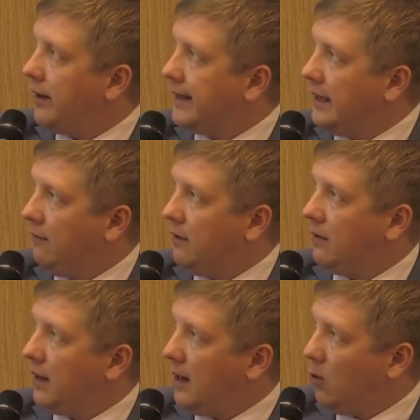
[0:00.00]

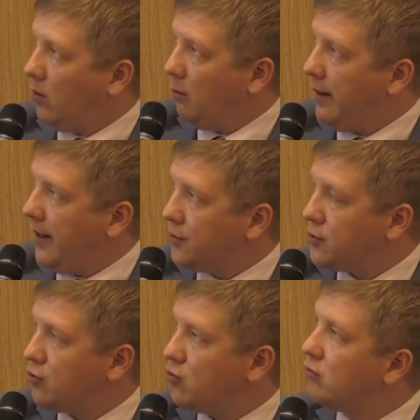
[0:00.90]
giving our
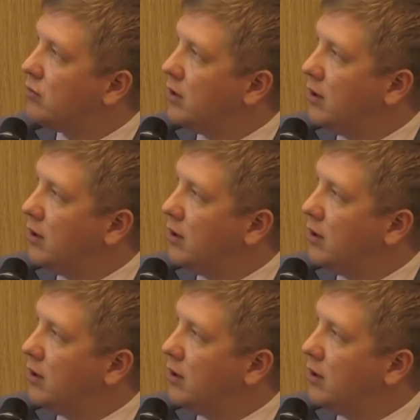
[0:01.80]
bands room,